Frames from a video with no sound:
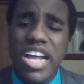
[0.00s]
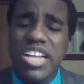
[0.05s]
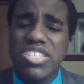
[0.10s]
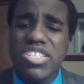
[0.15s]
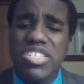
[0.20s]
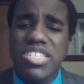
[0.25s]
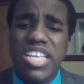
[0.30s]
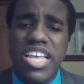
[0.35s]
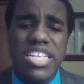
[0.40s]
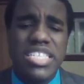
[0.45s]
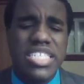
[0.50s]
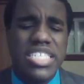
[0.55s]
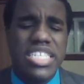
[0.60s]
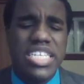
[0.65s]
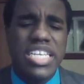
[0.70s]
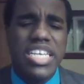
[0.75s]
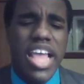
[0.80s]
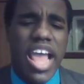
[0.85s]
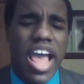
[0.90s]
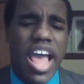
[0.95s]
I just can't
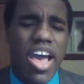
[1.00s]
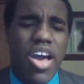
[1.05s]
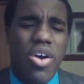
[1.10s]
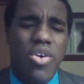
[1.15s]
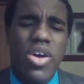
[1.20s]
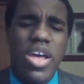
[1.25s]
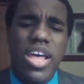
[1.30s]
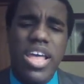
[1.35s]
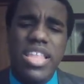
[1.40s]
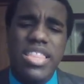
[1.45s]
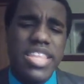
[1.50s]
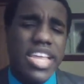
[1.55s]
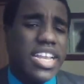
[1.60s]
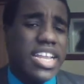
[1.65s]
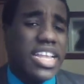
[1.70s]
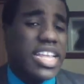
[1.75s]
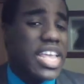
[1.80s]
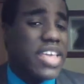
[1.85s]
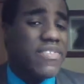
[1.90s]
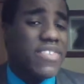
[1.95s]
see how
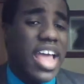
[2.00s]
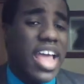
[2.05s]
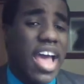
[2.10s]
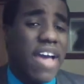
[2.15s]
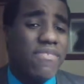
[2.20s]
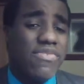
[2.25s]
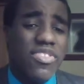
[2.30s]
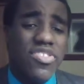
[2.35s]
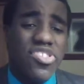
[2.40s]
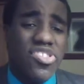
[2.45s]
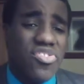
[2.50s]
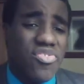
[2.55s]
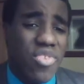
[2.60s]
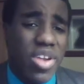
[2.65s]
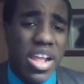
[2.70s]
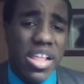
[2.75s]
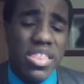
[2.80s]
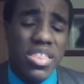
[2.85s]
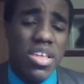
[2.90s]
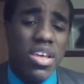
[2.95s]
they'd even have the
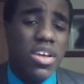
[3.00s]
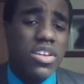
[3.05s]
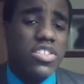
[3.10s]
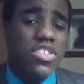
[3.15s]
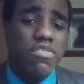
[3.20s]
strength